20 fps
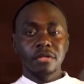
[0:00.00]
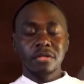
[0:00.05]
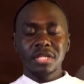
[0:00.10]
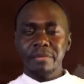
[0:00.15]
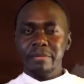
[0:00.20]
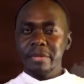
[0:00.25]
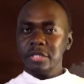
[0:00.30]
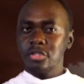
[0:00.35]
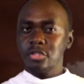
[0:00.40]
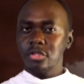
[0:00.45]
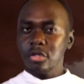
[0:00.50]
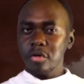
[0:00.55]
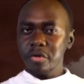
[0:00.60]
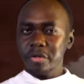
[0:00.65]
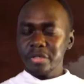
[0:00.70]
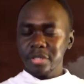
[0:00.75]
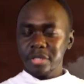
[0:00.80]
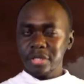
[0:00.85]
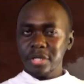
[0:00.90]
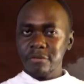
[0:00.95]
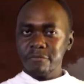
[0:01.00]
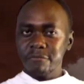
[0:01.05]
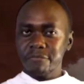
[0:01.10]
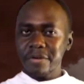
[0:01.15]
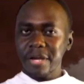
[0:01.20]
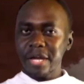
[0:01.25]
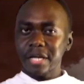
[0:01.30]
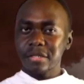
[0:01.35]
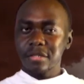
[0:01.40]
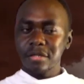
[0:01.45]
The majority, in
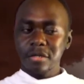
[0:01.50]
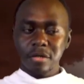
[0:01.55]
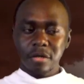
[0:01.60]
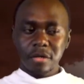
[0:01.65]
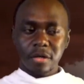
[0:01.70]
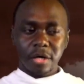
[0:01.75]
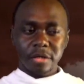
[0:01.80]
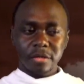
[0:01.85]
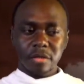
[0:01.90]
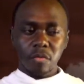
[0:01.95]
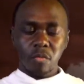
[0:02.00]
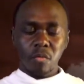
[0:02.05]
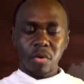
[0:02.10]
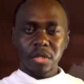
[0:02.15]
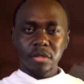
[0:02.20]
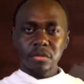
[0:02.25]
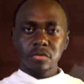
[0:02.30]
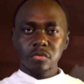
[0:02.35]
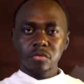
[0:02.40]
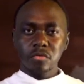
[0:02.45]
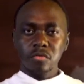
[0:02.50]
fact, are the ones